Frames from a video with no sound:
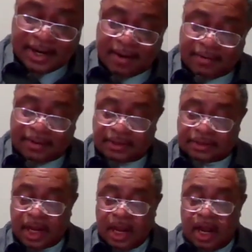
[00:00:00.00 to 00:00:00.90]

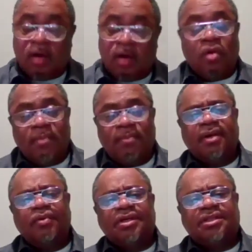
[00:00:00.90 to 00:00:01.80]
inheritance, a
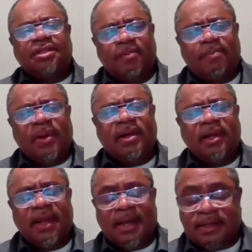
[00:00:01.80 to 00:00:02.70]
woman would
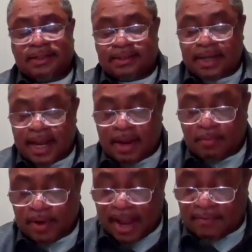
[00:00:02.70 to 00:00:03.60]
typically at this
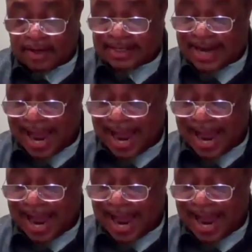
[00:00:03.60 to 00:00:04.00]
time would have a